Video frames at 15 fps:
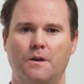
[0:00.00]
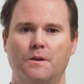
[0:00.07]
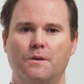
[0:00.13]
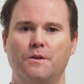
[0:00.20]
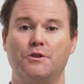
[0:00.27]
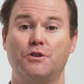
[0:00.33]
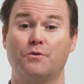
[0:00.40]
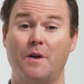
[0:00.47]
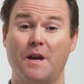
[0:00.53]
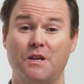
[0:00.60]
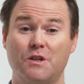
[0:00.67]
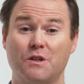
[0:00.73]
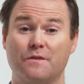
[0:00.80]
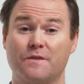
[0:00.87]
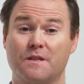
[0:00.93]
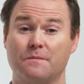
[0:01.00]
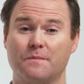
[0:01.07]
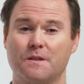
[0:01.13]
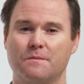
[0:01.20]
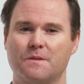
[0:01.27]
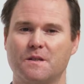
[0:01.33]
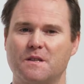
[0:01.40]
The duration of
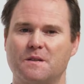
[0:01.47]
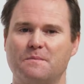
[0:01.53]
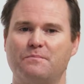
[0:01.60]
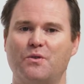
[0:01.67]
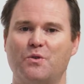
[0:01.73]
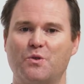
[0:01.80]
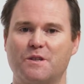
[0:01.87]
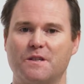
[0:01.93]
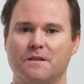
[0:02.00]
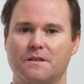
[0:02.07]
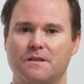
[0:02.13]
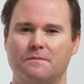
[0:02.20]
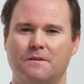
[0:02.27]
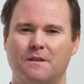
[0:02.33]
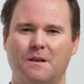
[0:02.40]
symptoms is important.